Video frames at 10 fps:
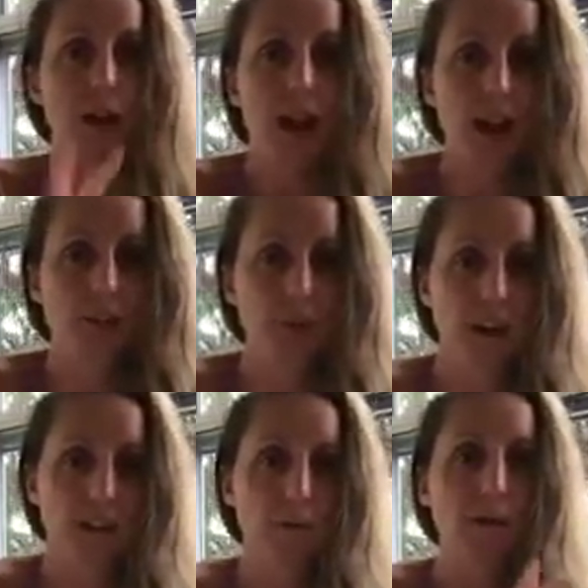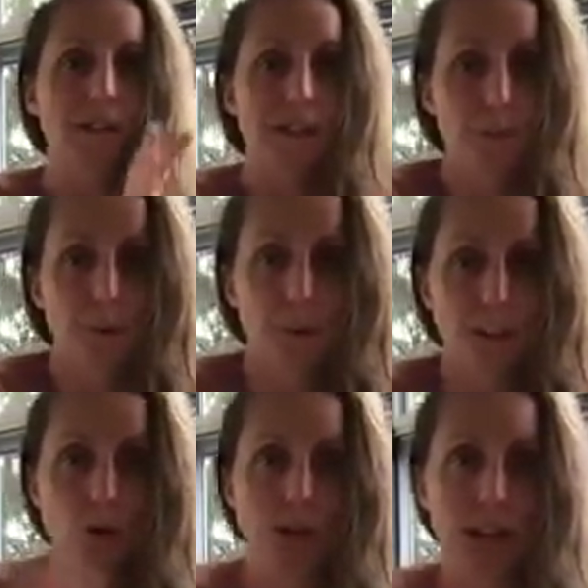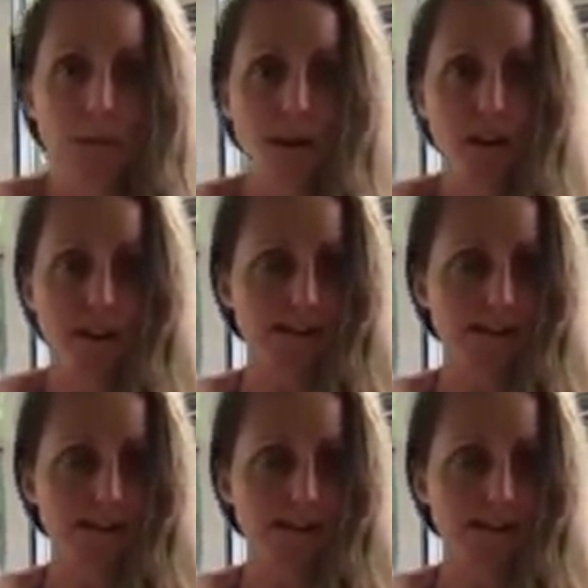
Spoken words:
house where everybody's liberal and you're Labor.